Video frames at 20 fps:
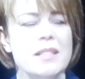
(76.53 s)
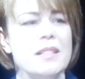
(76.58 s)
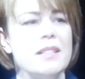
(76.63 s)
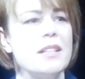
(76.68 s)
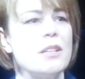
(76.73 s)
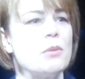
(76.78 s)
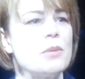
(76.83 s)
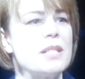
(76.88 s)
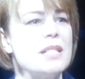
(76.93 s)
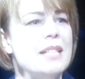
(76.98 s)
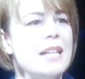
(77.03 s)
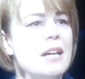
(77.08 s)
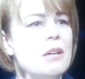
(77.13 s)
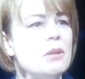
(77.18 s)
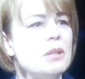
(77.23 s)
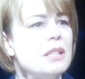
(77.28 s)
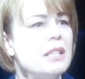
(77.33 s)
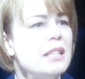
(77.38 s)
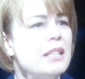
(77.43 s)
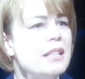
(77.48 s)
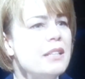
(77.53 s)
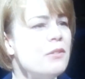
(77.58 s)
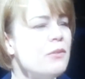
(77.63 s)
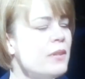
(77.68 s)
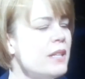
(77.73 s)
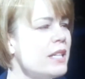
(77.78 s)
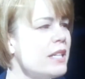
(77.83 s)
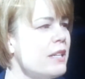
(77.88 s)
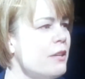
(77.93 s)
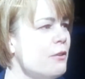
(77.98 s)
There was now a
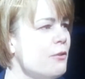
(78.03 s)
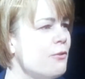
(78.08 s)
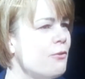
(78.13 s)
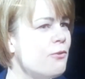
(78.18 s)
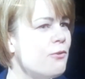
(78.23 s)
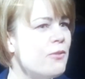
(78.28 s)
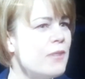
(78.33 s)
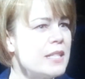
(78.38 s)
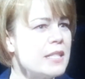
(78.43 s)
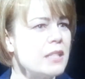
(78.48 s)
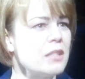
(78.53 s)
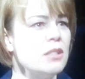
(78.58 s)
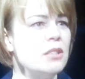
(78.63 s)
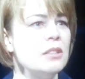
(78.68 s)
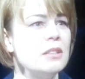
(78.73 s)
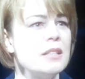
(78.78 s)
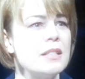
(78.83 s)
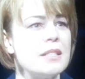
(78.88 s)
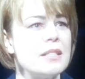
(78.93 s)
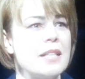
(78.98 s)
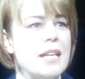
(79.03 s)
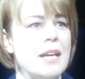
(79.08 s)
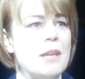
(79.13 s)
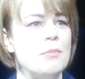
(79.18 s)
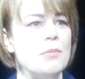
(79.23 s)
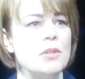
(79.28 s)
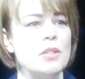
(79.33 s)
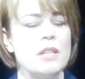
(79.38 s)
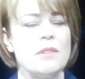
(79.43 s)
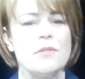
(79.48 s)
living, physical
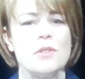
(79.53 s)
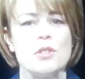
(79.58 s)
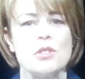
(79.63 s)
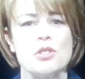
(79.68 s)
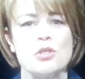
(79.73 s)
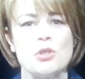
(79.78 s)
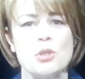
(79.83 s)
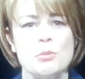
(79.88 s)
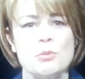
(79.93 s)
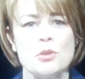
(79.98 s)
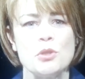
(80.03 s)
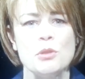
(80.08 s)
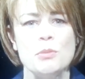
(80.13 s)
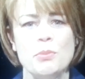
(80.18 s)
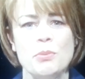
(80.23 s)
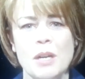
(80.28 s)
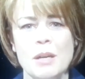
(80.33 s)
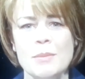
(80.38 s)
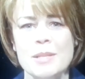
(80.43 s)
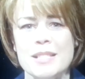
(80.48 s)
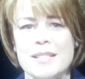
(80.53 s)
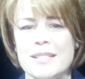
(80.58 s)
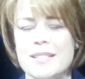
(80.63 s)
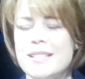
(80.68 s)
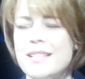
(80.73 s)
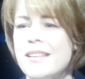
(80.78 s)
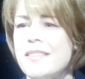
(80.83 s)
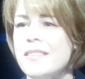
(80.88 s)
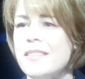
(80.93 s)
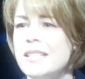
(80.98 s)
example of those scriptural promises
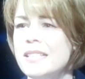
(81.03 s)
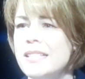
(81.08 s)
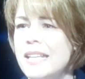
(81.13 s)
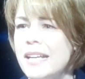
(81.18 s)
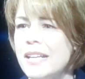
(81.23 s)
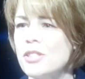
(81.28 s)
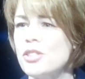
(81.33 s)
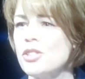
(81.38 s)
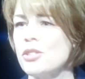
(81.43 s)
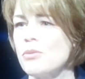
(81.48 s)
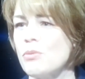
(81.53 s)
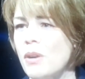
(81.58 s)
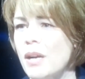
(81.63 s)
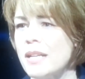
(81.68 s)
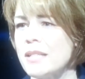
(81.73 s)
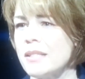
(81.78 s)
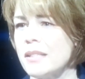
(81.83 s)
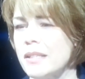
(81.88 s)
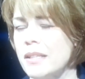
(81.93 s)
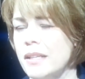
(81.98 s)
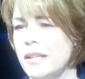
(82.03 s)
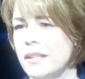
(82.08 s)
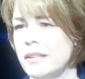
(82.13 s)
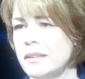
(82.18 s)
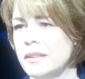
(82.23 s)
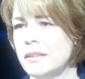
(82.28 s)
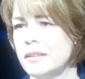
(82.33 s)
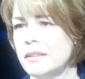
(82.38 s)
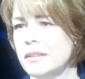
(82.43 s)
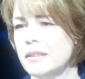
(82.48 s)
that the dead should rise again.
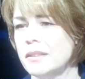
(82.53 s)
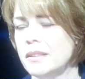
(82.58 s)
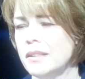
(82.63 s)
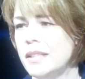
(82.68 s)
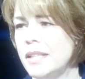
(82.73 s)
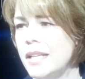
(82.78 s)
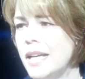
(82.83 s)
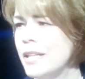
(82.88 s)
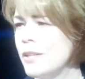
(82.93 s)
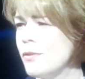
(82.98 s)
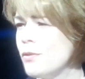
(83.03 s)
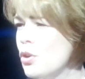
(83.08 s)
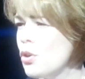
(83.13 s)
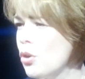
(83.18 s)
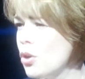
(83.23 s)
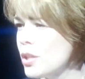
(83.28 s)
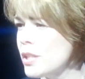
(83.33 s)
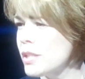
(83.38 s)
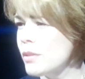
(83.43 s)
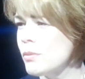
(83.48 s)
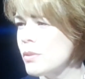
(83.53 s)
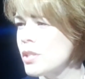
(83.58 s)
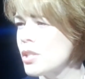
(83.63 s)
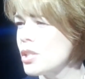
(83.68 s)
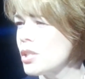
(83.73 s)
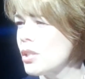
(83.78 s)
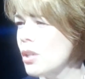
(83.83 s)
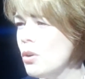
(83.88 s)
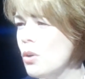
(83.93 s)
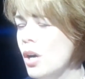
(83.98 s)
And of course it was
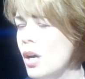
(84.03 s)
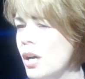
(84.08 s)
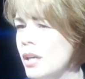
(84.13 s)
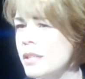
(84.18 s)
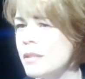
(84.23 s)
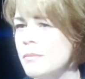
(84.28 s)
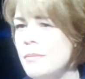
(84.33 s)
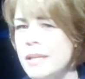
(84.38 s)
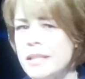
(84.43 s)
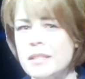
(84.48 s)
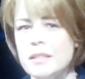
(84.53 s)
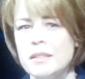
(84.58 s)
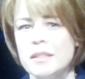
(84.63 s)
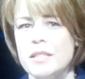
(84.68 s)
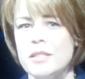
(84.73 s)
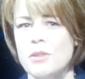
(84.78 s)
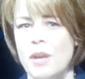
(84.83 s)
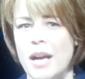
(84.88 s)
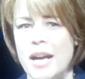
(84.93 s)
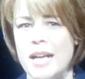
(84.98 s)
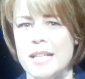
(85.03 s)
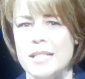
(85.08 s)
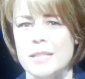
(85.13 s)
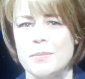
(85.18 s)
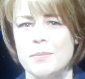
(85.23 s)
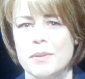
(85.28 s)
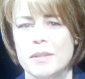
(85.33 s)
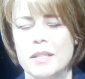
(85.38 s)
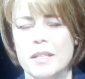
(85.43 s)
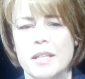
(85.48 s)
so hard to mentally grasp.
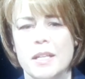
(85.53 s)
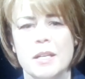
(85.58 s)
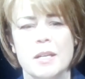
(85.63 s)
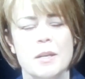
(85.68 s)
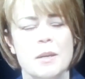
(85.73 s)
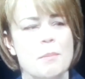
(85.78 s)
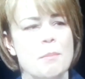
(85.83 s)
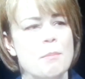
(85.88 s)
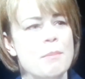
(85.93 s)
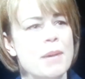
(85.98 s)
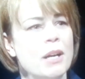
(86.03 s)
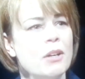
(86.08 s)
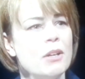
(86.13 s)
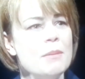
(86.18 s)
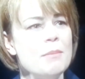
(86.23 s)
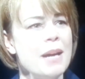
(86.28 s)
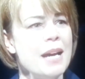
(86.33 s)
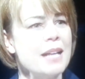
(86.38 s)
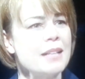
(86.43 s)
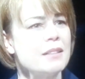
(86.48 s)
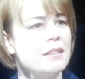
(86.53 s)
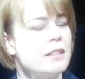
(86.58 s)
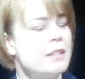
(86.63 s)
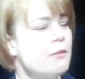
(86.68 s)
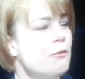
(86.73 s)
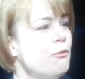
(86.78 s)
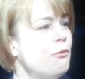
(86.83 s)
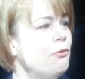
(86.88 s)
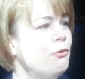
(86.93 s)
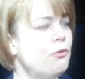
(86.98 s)
Mary
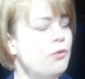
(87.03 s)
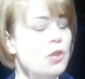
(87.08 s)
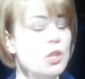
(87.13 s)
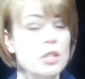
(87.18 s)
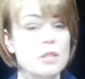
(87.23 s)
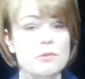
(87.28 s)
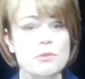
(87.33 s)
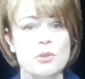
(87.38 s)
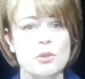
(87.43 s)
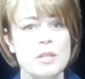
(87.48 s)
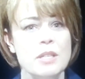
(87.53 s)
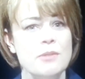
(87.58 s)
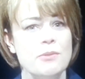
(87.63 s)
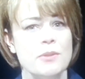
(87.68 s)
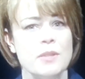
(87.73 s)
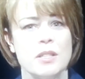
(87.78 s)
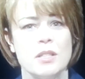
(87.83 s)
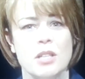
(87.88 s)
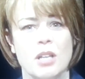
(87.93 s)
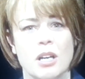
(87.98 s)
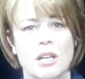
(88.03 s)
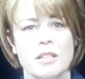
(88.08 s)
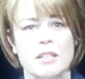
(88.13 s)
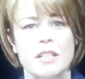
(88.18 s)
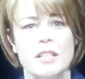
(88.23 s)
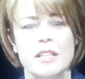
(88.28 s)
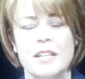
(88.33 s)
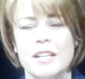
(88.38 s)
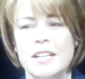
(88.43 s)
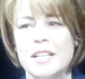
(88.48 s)
Magdalene, full of grief in the garden,
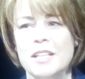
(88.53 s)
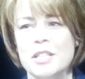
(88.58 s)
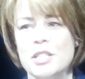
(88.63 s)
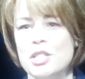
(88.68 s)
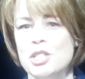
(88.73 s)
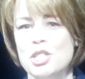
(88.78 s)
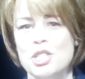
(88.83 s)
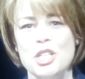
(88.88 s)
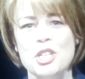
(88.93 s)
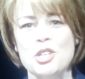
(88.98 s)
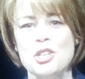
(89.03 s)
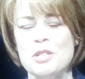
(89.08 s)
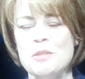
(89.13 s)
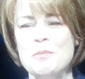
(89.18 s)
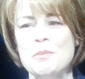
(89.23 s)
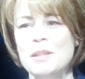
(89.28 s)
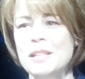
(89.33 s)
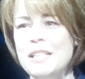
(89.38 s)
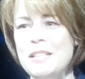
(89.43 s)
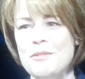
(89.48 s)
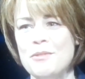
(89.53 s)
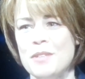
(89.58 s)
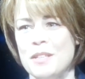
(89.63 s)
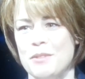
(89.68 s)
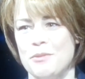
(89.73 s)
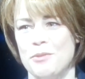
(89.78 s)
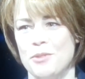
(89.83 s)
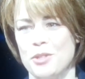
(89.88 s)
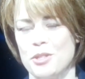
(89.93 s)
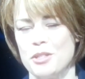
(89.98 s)
she couldn't believe it
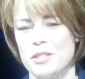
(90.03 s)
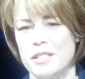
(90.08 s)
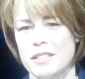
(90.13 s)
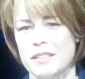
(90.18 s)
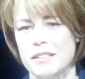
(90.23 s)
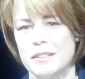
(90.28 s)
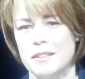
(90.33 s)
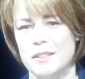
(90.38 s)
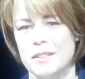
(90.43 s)
at first.